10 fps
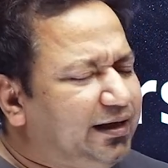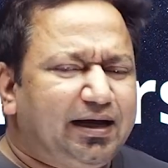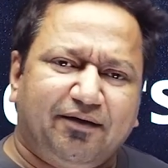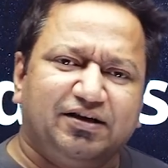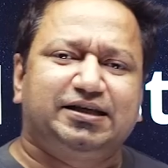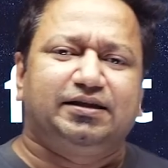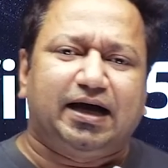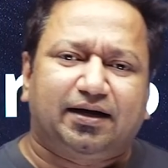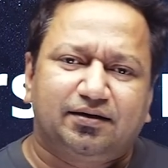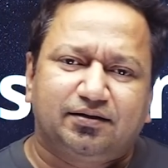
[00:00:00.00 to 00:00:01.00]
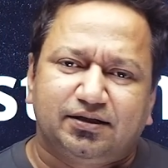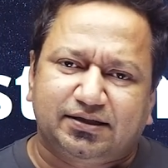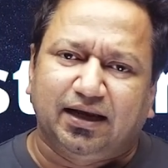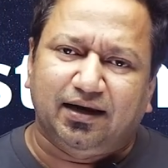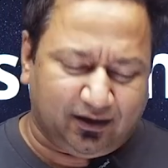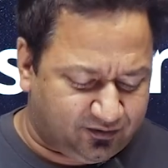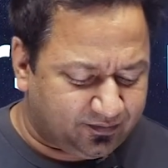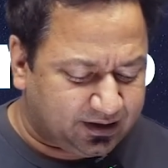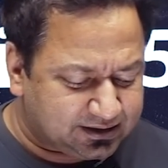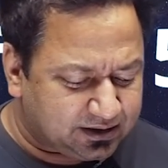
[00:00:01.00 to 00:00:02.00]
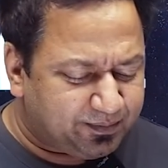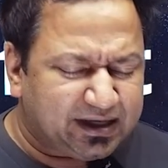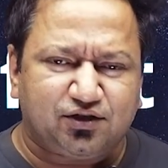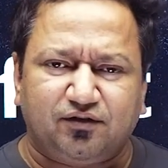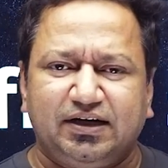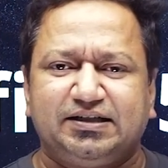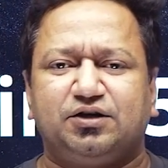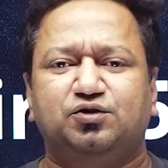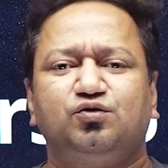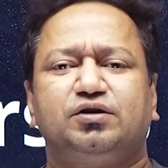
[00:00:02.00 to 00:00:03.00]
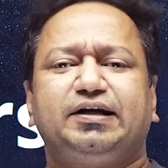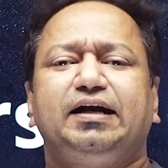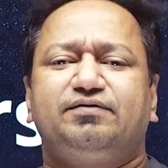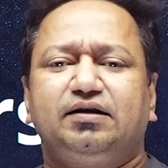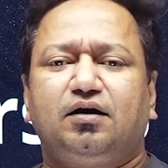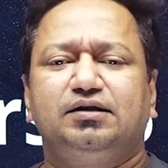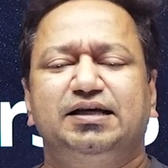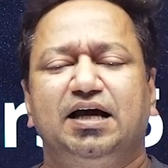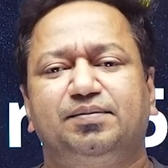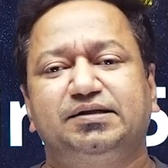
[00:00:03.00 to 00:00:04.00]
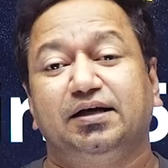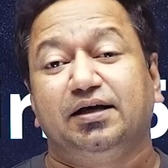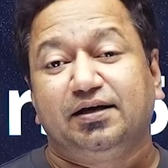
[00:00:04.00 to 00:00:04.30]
Having said that, still, if it's a mix of, let's say, two or three different concepts,